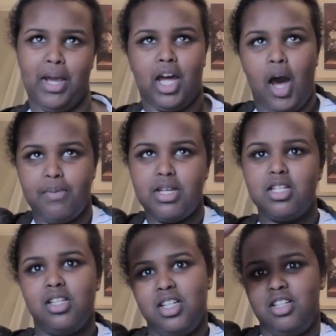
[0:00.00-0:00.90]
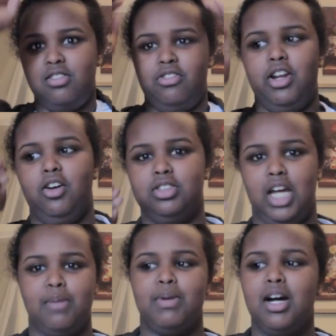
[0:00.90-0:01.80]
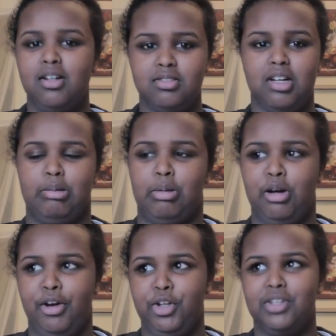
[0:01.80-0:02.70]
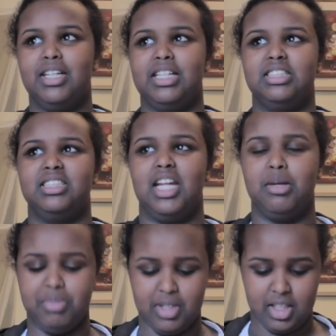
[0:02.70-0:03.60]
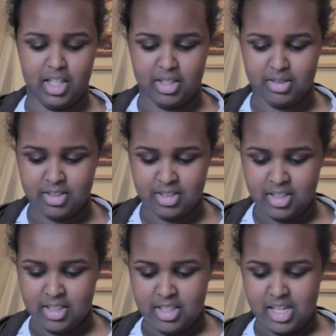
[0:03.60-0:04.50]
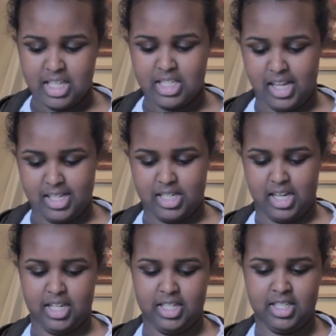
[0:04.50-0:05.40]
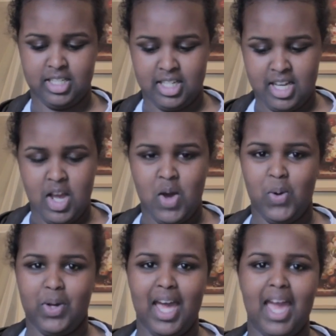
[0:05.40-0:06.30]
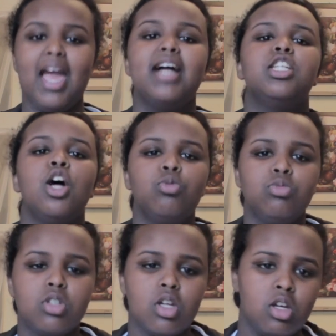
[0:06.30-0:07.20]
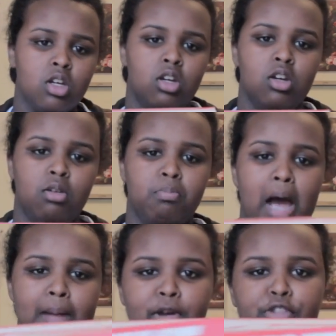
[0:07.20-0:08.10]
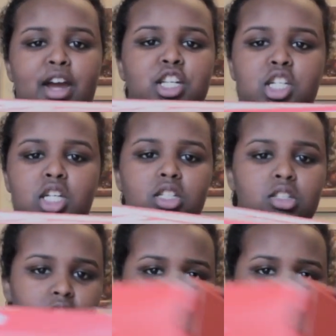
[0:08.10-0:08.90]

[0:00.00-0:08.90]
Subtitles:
my cupboard, for a very long time now. Oh well, I only got down yesterday, but you know, it's dusty. Okay, and don't mind my ratchet